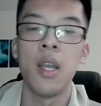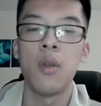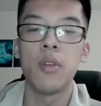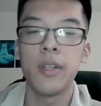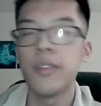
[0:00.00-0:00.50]

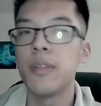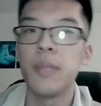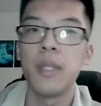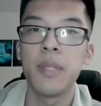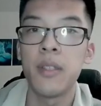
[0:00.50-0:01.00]
whatever it
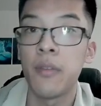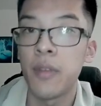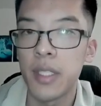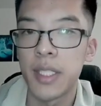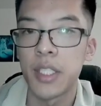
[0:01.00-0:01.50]
may be,
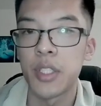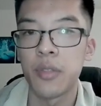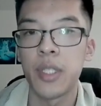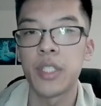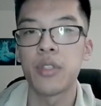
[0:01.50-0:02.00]
very
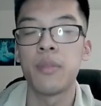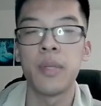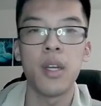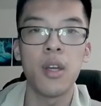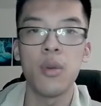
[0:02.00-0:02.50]
situational,
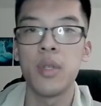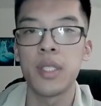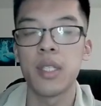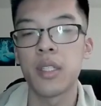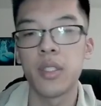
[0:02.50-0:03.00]
but always
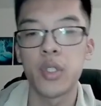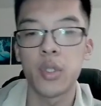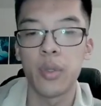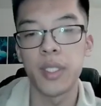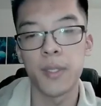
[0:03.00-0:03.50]
a good
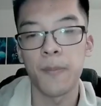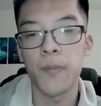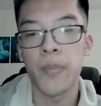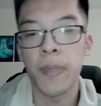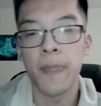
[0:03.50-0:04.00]
choice.
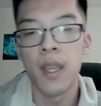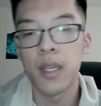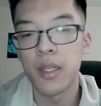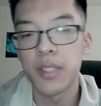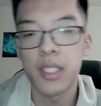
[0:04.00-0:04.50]

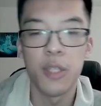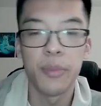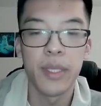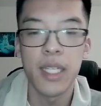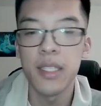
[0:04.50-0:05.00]
Cards like
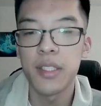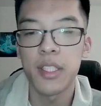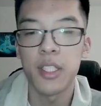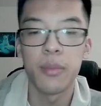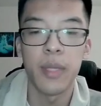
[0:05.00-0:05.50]
Loping
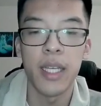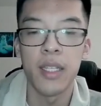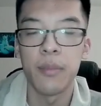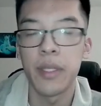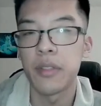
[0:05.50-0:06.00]
Telescope
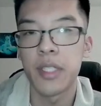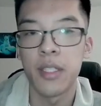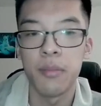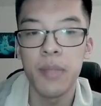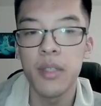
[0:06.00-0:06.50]
and Banner
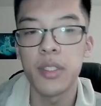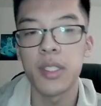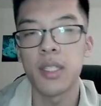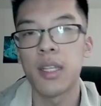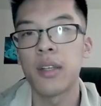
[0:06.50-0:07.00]
City Mare just
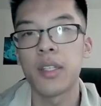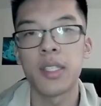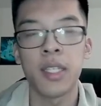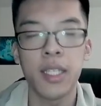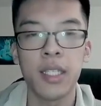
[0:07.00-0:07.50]
allowing us
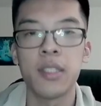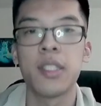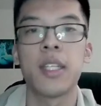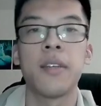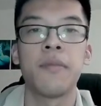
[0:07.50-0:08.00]
again to
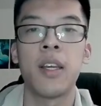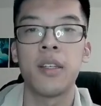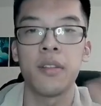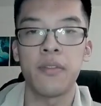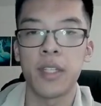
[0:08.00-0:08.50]
get that
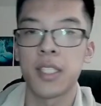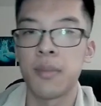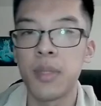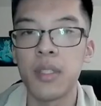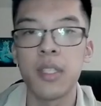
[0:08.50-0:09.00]

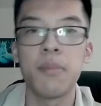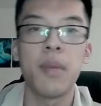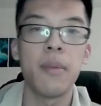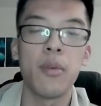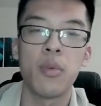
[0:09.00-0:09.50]
flexibility.
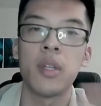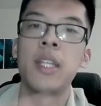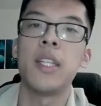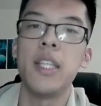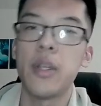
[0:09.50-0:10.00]
Maybe we want
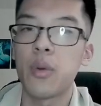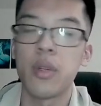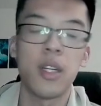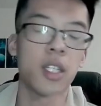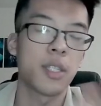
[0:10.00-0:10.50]
an
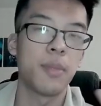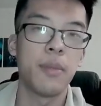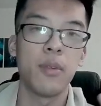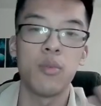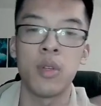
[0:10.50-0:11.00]
Equinox,
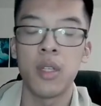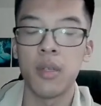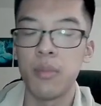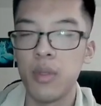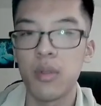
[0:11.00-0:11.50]
maybe we want a
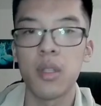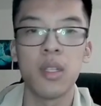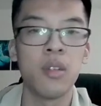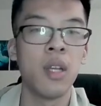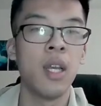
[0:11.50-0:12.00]

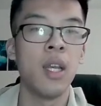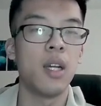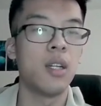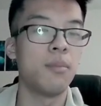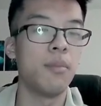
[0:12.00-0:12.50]
Moonglow,
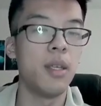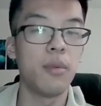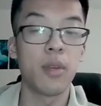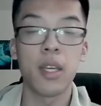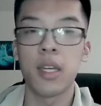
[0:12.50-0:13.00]
maybe
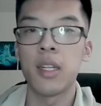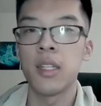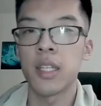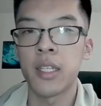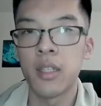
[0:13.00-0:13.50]
we can get
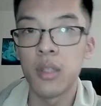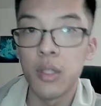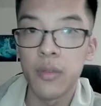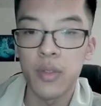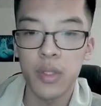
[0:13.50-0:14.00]
like an
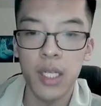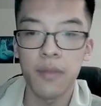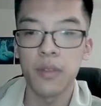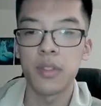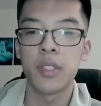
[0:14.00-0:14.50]
Aloof
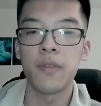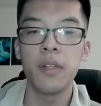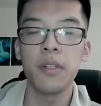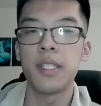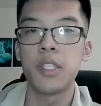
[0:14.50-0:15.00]
Traveler. It's just
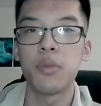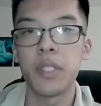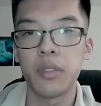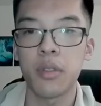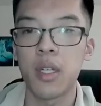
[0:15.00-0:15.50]
very
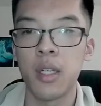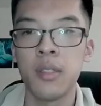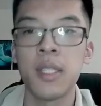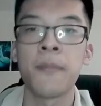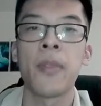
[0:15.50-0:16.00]
situational
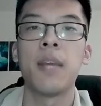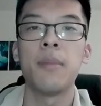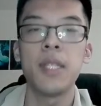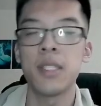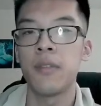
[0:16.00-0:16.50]
cards that
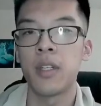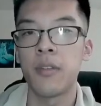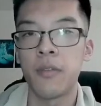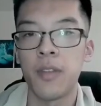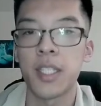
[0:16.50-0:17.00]
makes it very
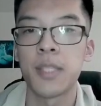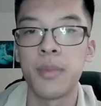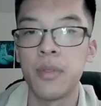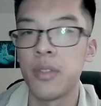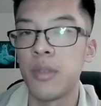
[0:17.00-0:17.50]

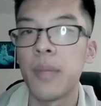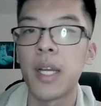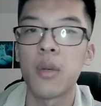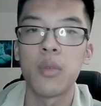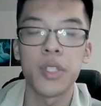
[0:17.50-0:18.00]
flexible no
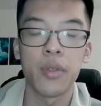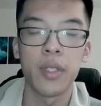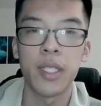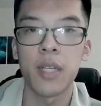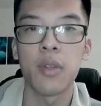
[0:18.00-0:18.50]
matter what sort
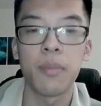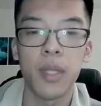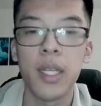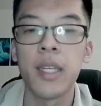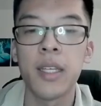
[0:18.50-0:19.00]
of deck we
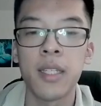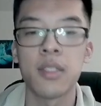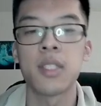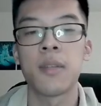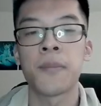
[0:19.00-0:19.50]
play
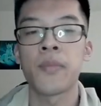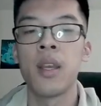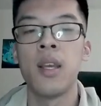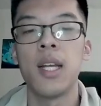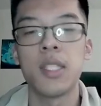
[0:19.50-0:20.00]
against.
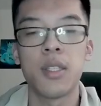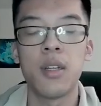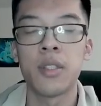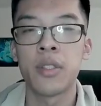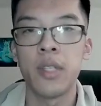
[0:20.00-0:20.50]
As
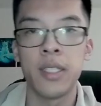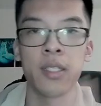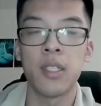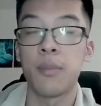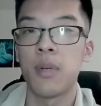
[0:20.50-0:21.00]
long as there
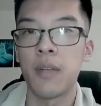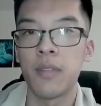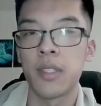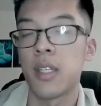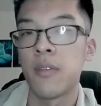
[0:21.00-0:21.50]
isn't a
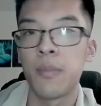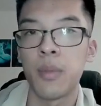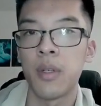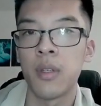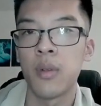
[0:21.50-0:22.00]
prevalence of
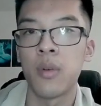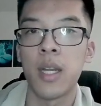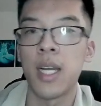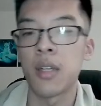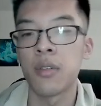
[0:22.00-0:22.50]
burn or
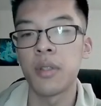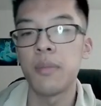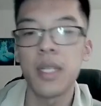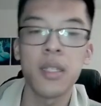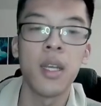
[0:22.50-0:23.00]
aggro in the
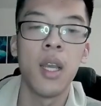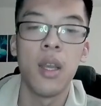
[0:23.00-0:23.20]
meta,